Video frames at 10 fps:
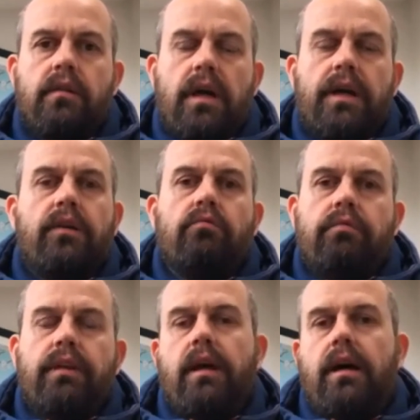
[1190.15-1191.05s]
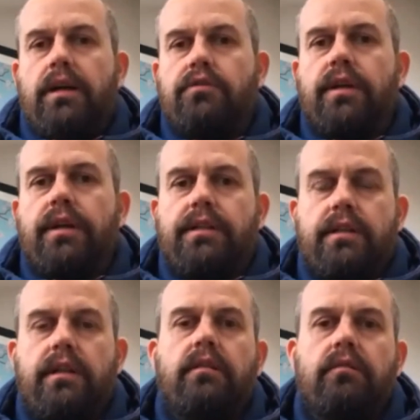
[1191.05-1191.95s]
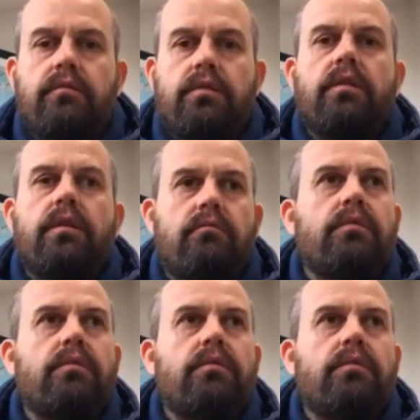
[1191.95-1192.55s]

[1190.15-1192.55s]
are you rehydrating to